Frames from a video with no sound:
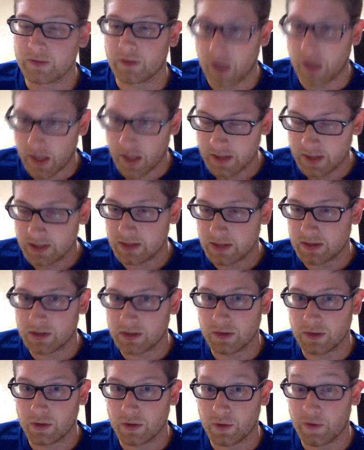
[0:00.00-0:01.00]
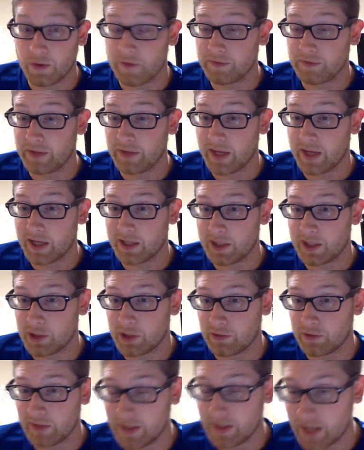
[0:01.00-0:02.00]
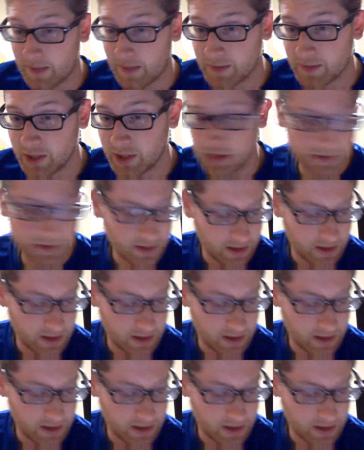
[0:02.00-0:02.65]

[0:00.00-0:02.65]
lost, so hopefully they can get a redemption.